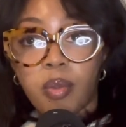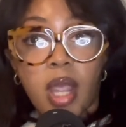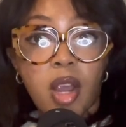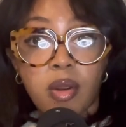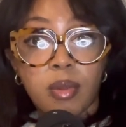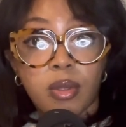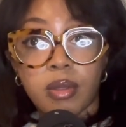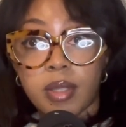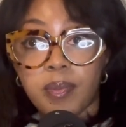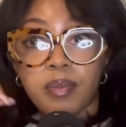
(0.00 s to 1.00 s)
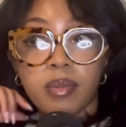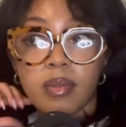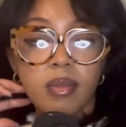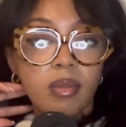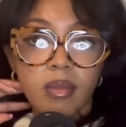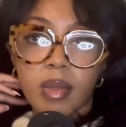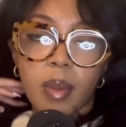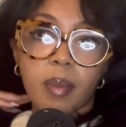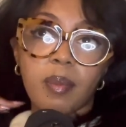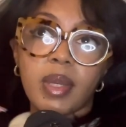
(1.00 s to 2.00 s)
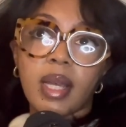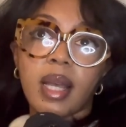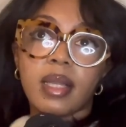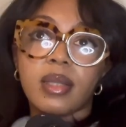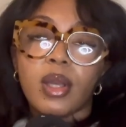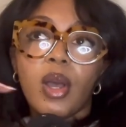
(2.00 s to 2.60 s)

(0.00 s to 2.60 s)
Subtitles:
parables, because